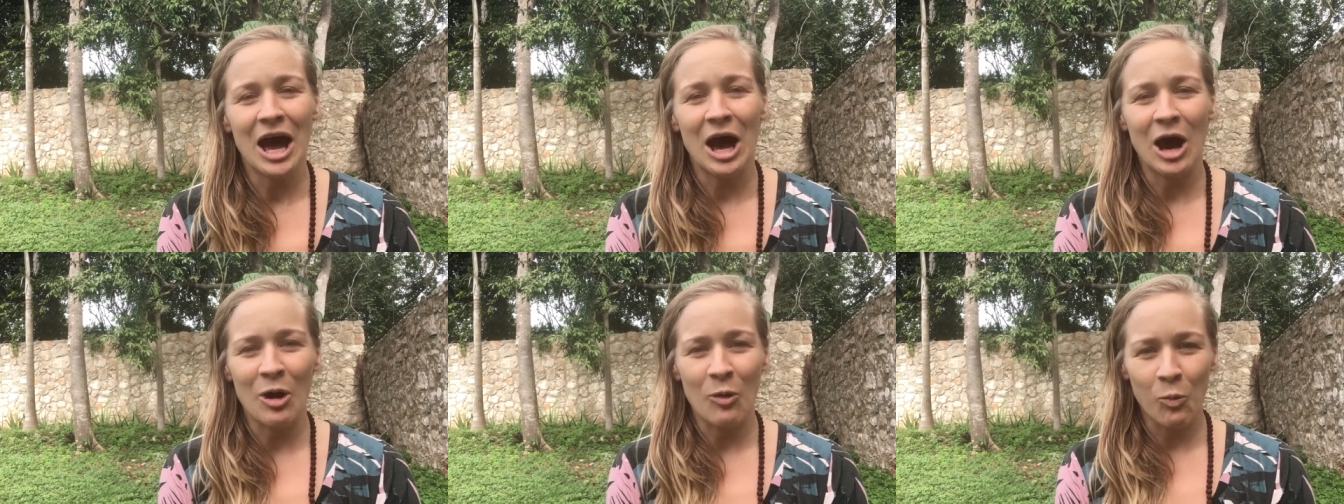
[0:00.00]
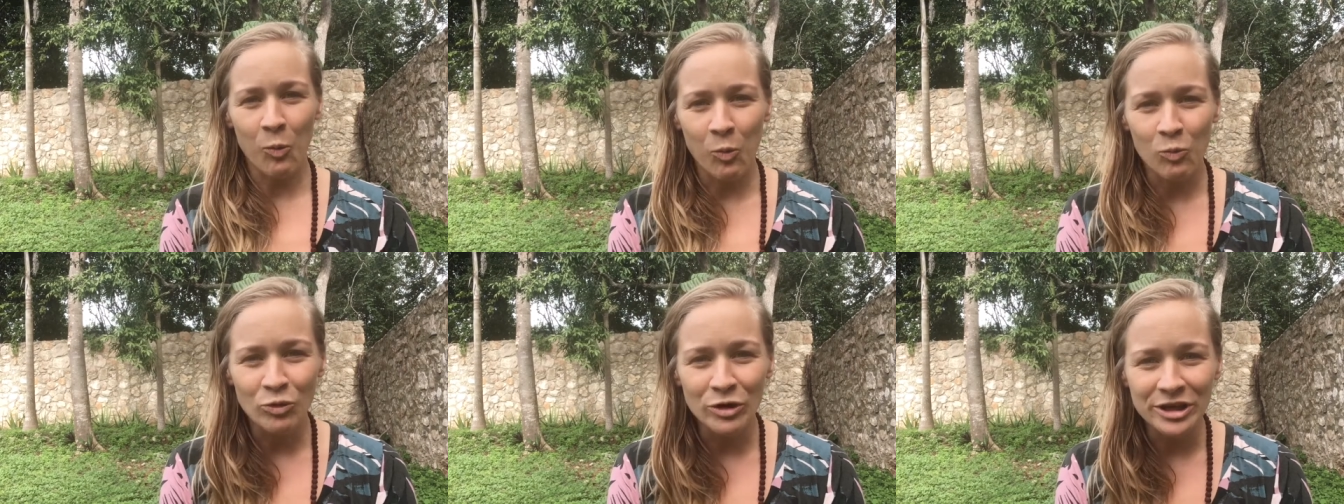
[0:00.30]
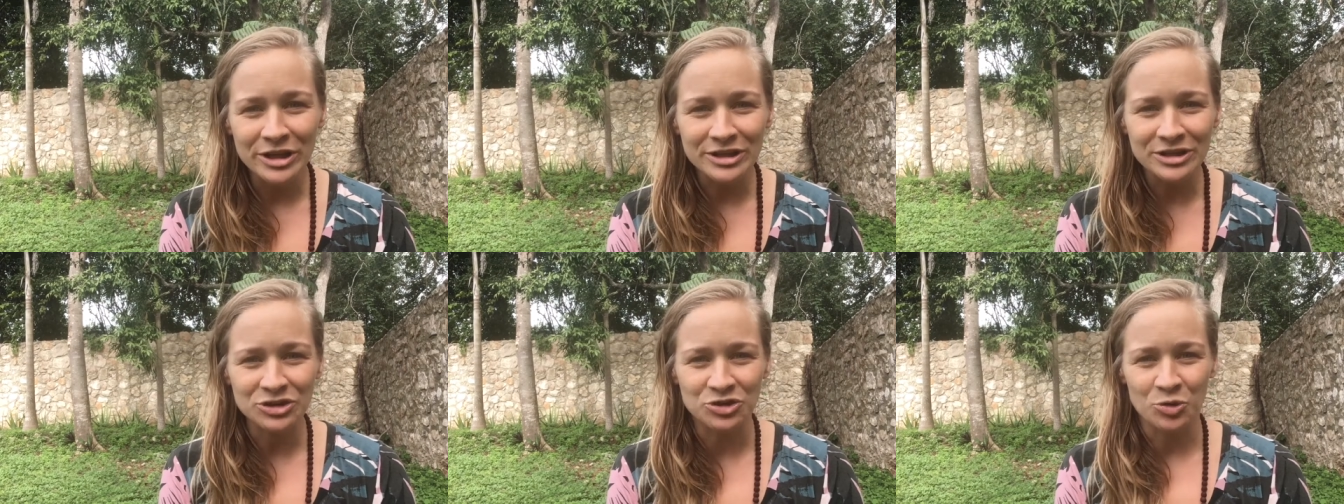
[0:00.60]
a
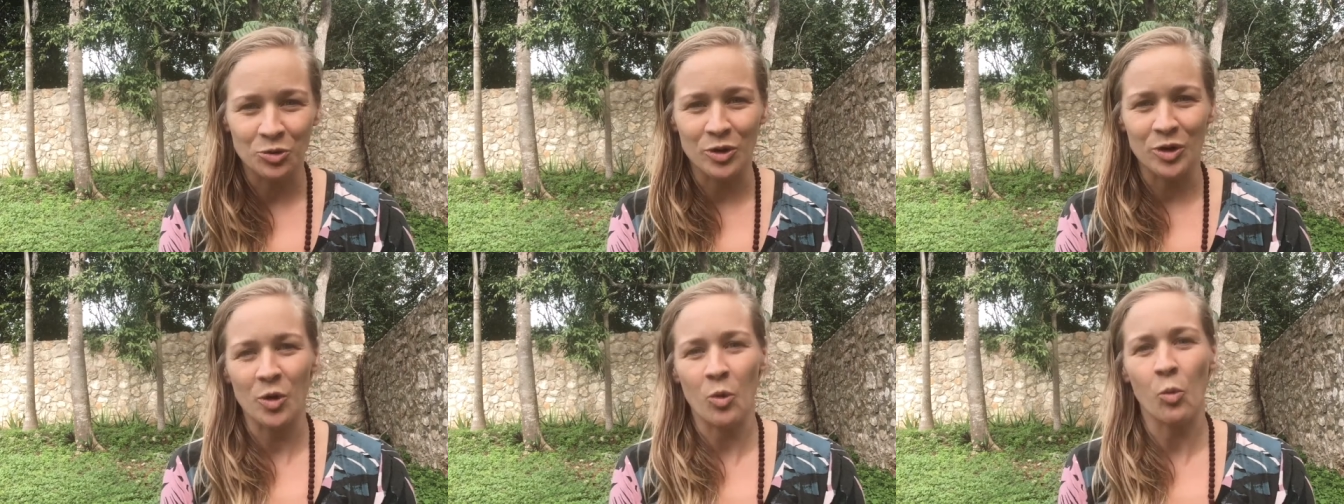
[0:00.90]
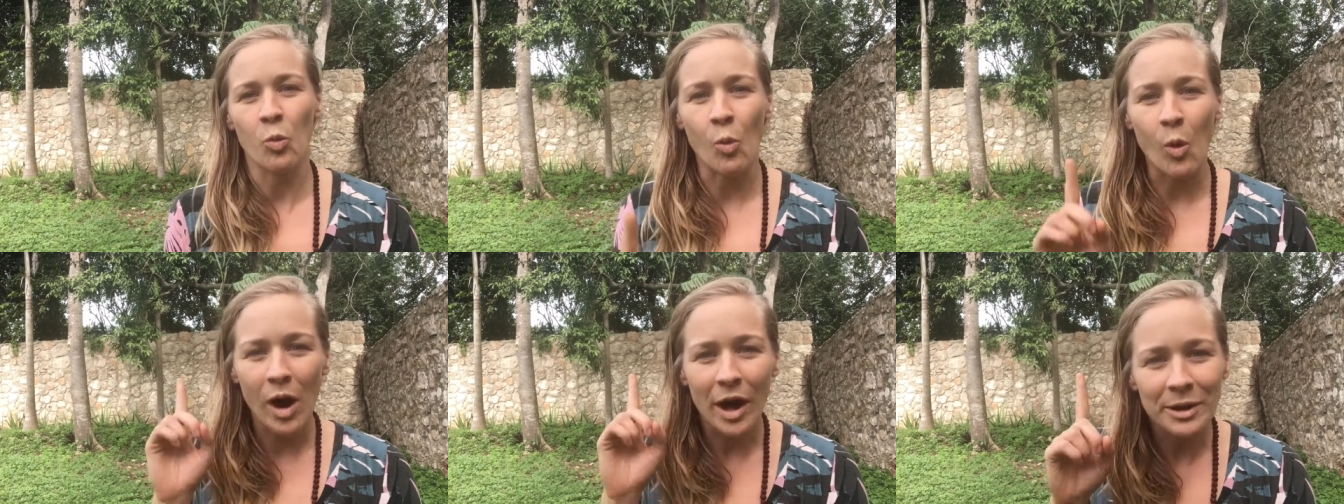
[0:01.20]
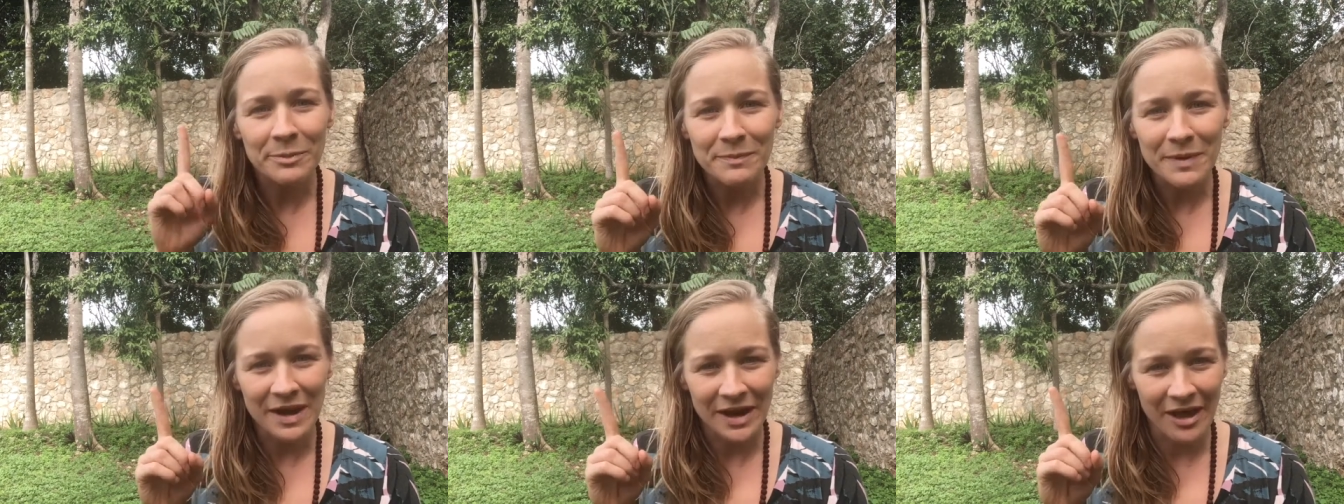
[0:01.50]
really short
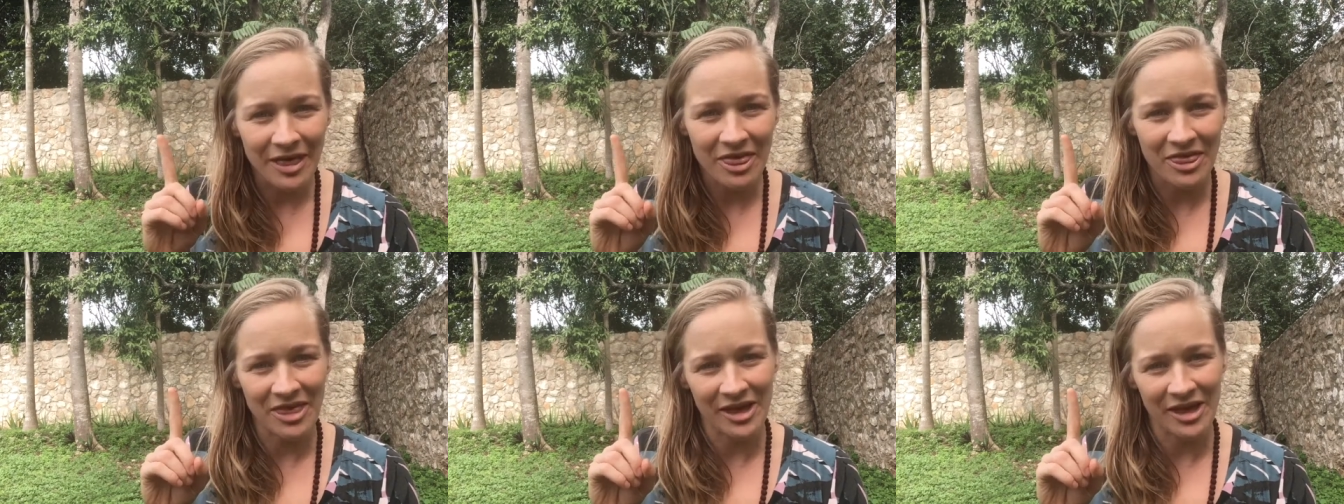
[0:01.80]
one minute